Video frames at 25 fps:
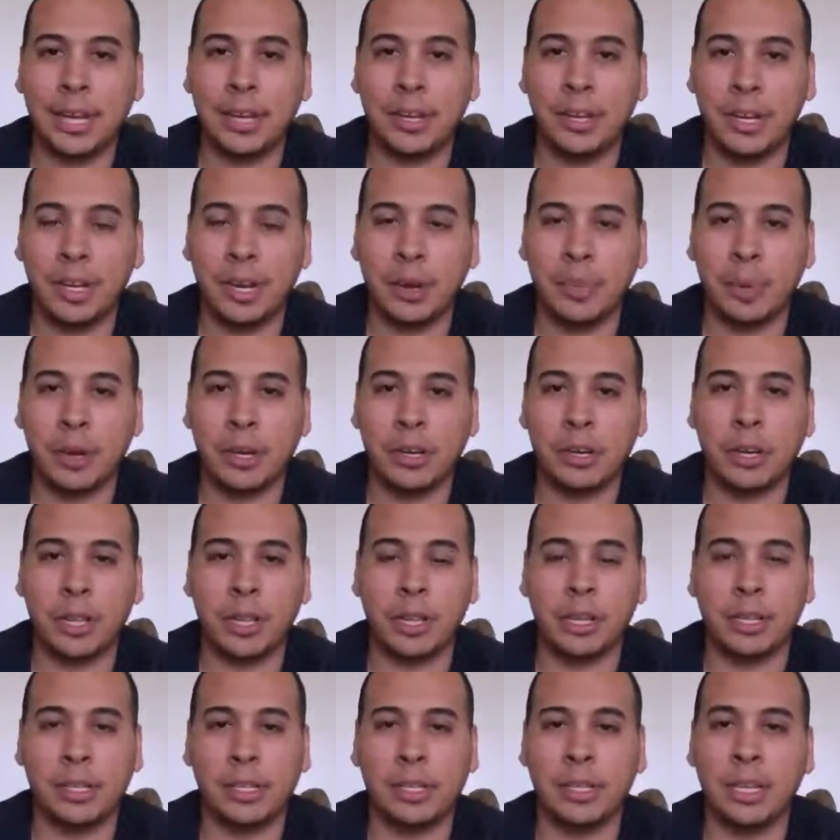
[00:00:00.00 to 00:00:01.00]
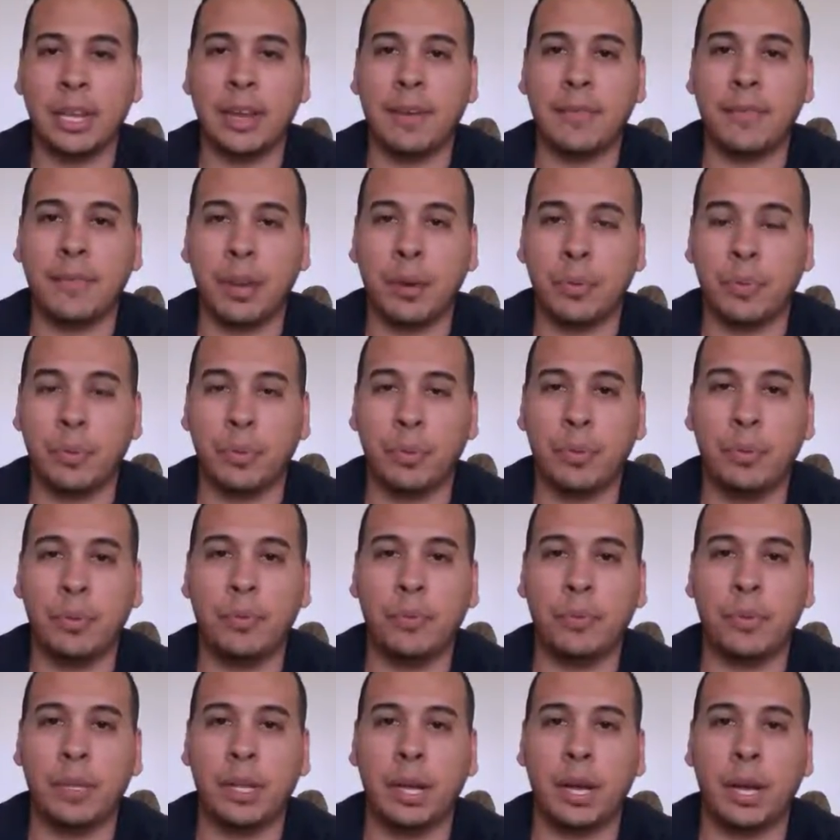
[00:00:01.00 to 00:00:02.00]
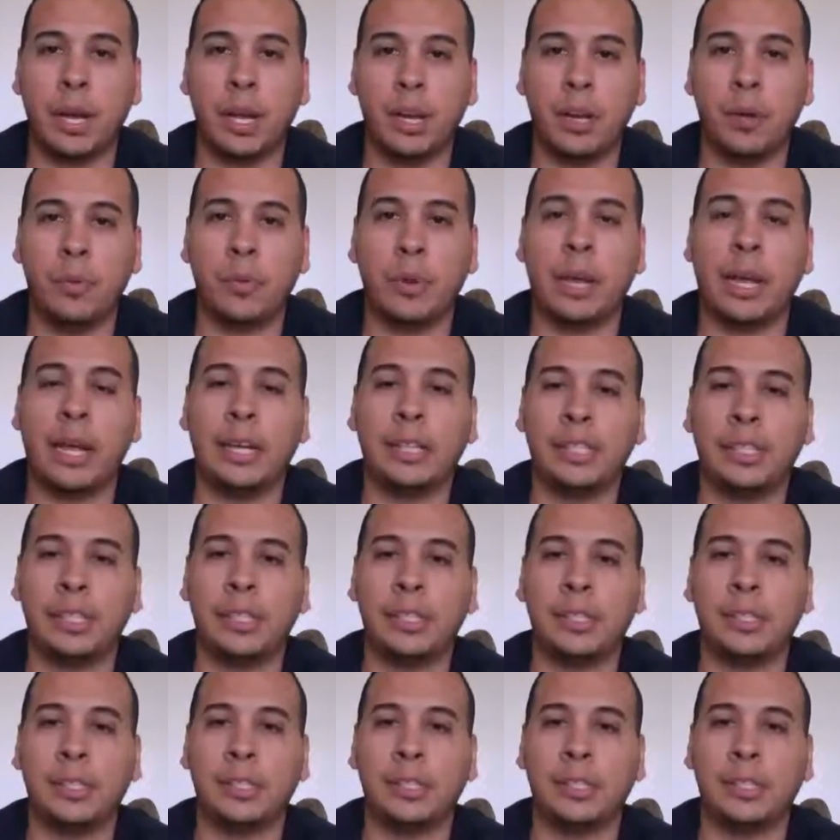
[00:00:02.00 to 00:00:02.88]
You need to make sure that it's DMV approved location.